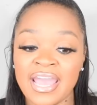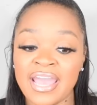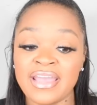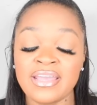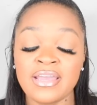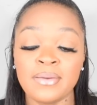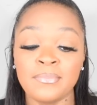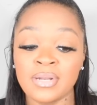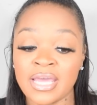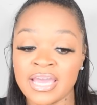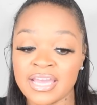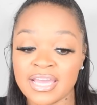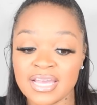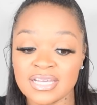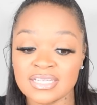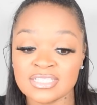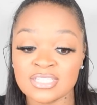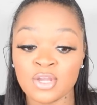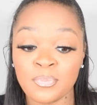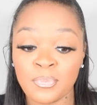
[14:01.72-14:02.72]
had your black
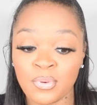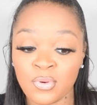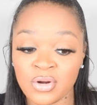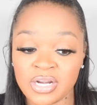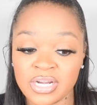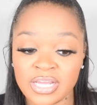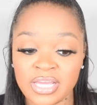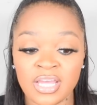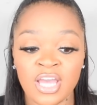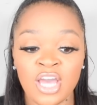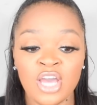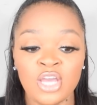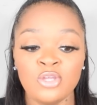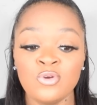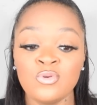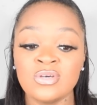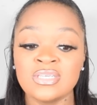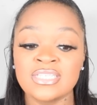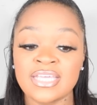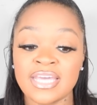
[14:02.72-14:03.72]
ass deported.
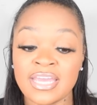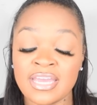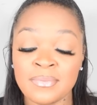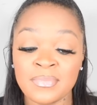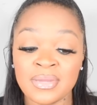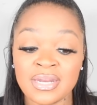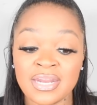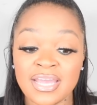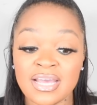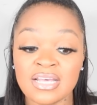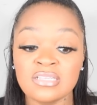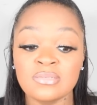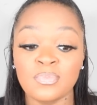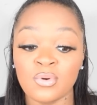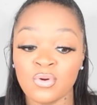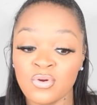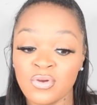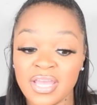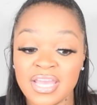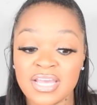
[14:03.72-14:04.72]
You a scamming ass,
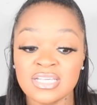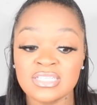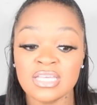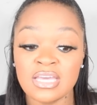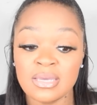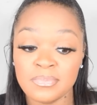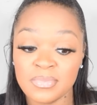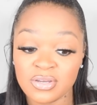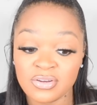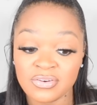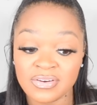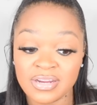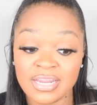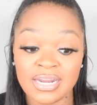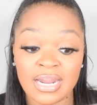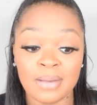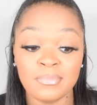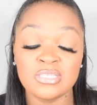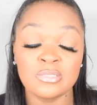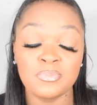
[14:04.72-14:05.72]
broke ass immigrant,
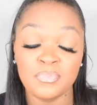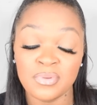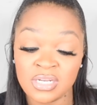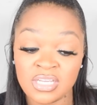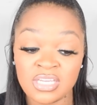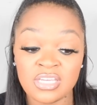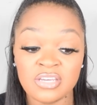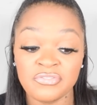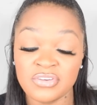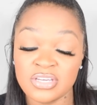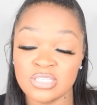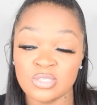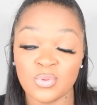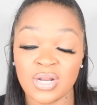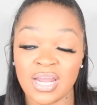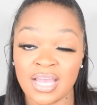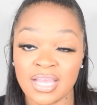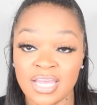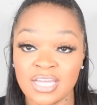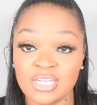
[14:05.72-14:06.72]
and I'ma spit in your face when
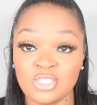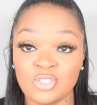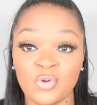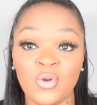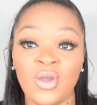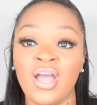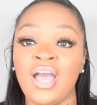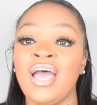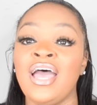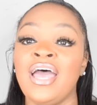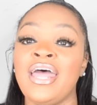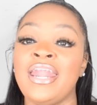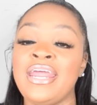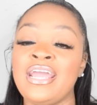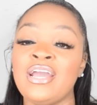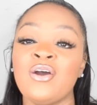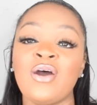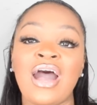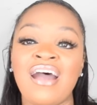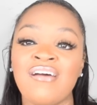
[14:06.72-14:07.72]
I catch you.
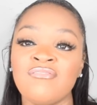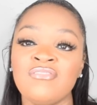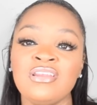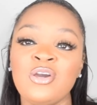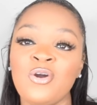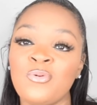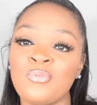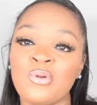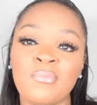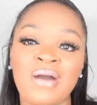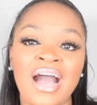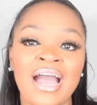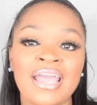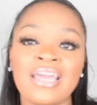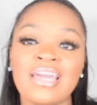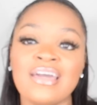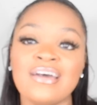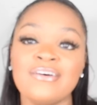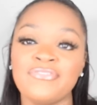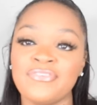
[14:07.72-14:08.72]
Now, I really hope
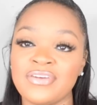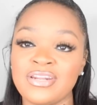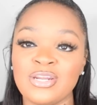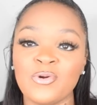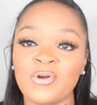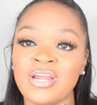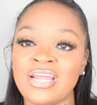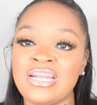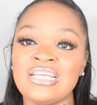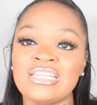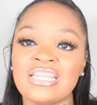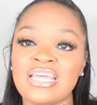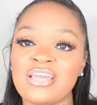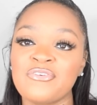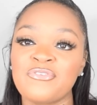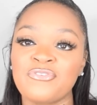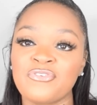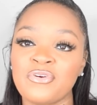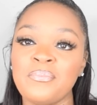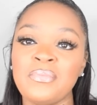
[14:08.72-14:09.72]
nobody get offended or
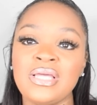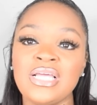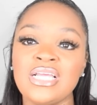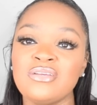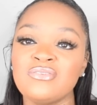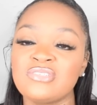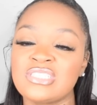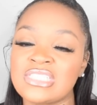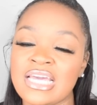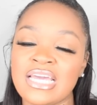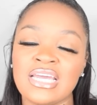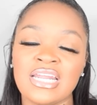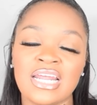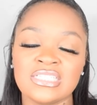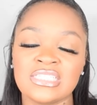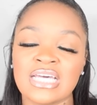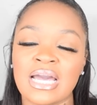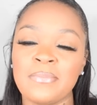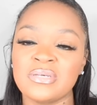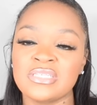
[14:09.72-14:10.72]
anything from me saying
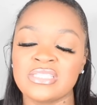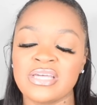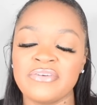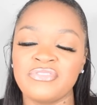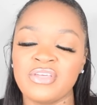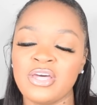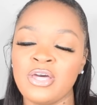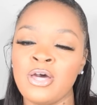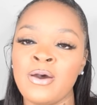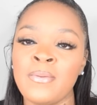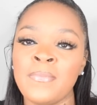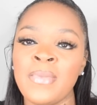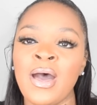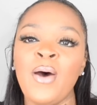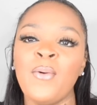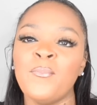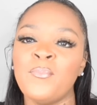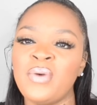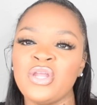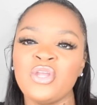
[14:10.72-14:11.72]
that type of stuff to him.
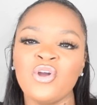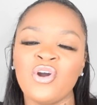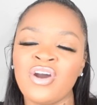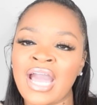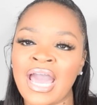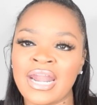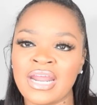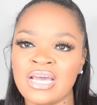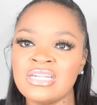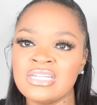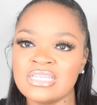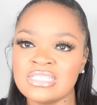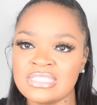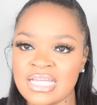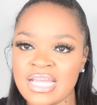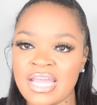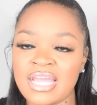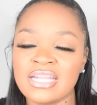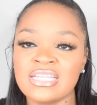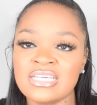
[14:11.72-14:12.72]
But y'all gotta
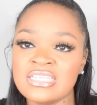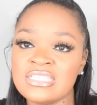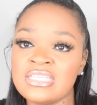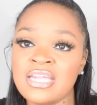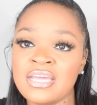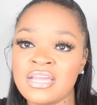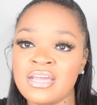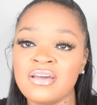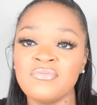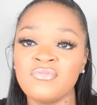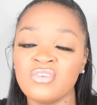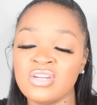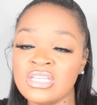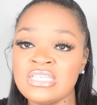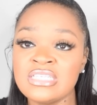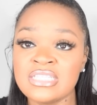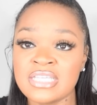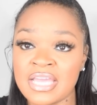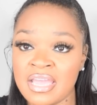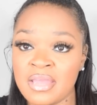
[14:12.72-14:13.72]
understand, this nigga really
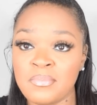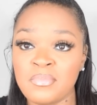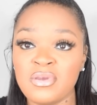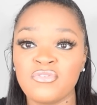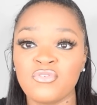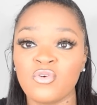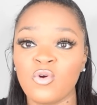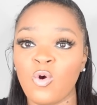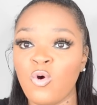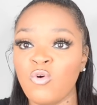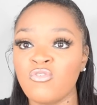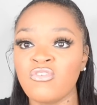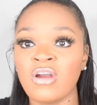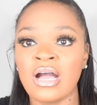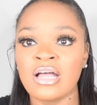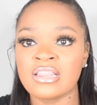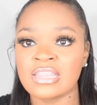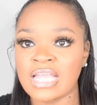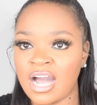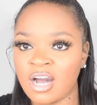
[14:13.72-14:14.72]
scammed me for over
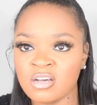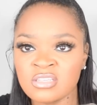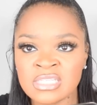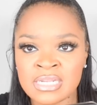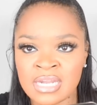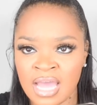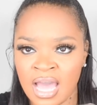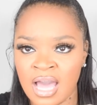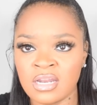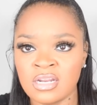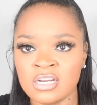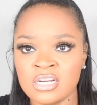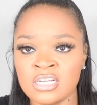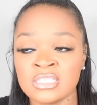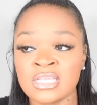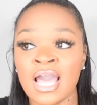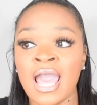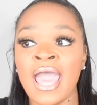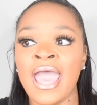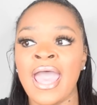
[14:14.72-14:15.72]

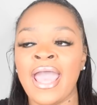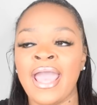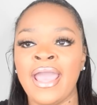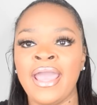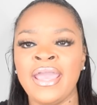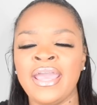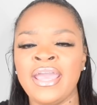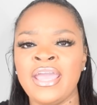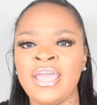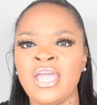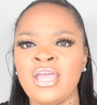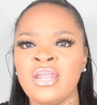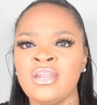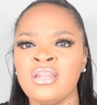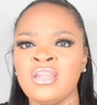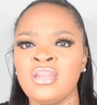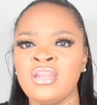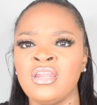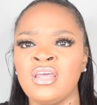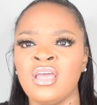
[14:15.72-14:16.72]
$1,000.
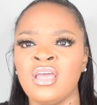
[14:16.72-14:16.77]
And